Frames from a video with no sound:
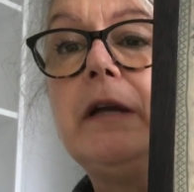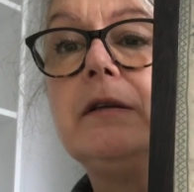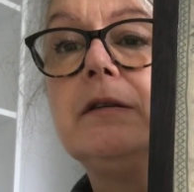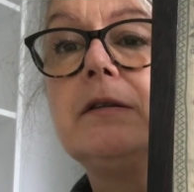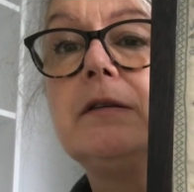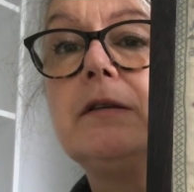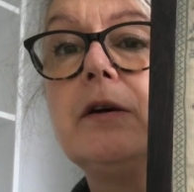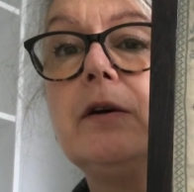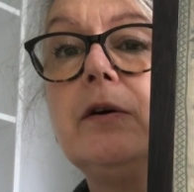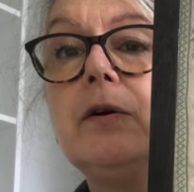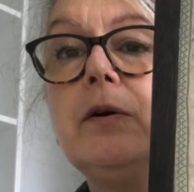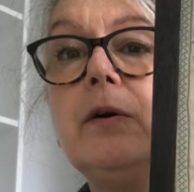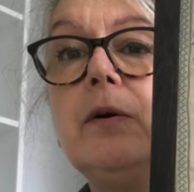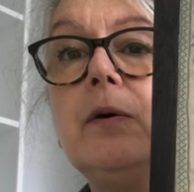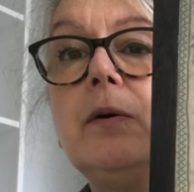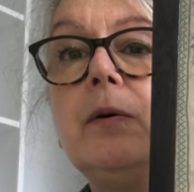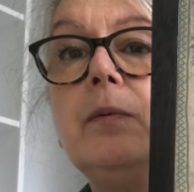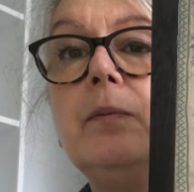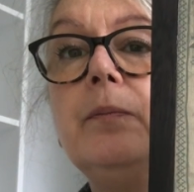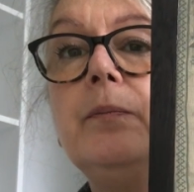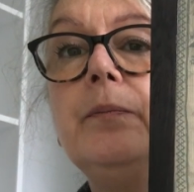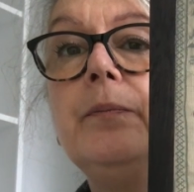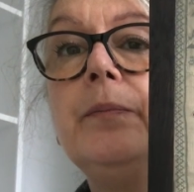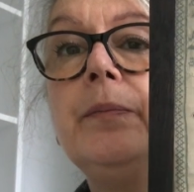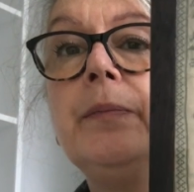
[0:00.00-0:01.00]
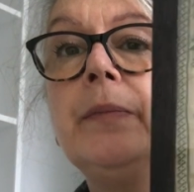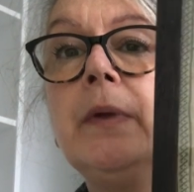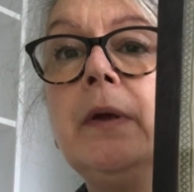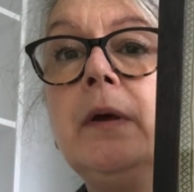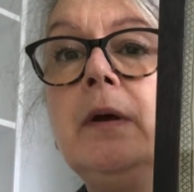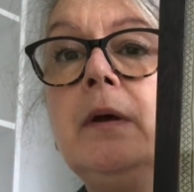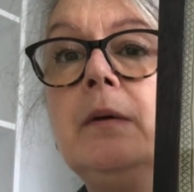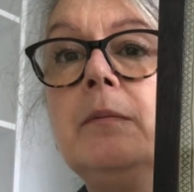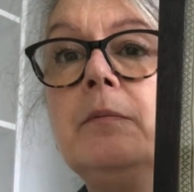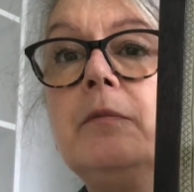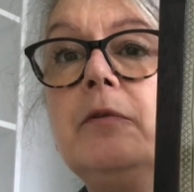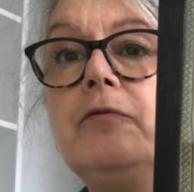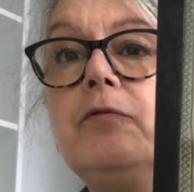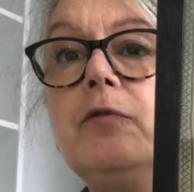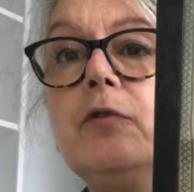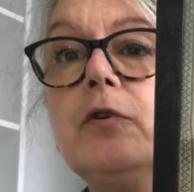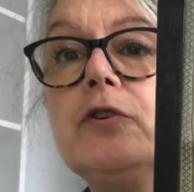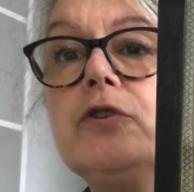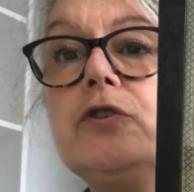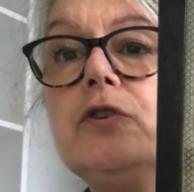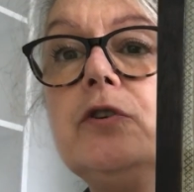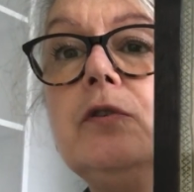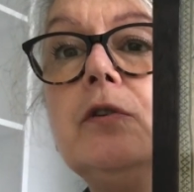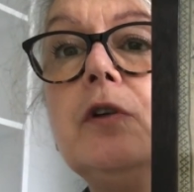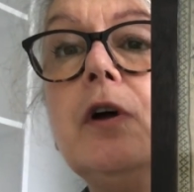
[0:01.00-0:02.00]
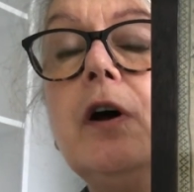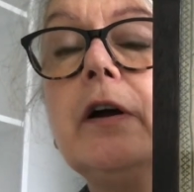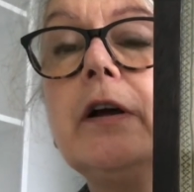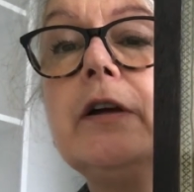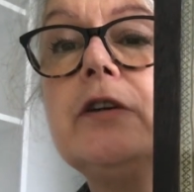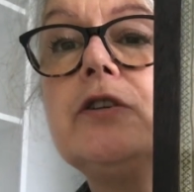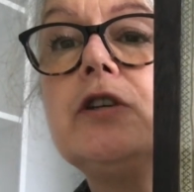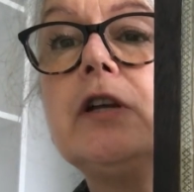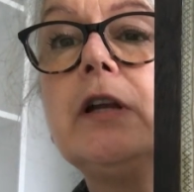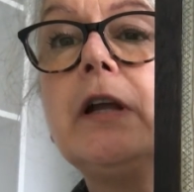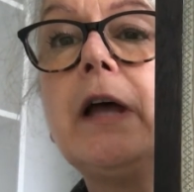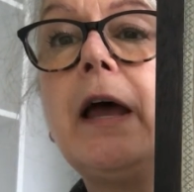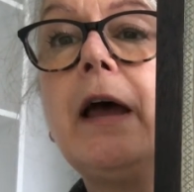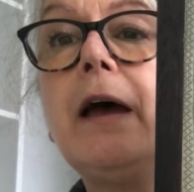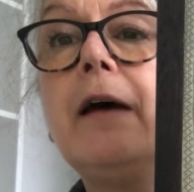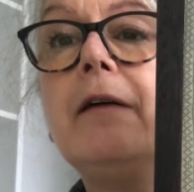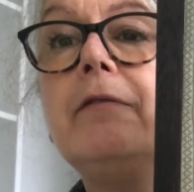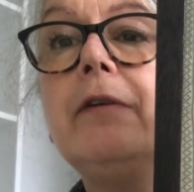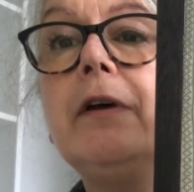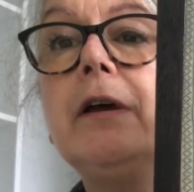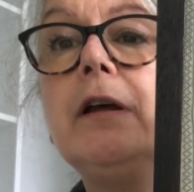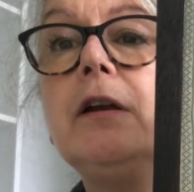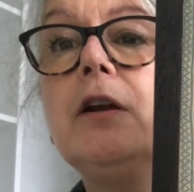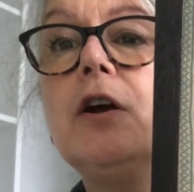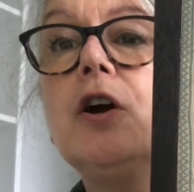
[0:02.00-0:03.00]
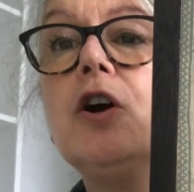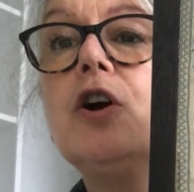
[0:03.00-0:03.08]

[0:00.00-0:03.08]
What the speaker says: so before too long I should have it.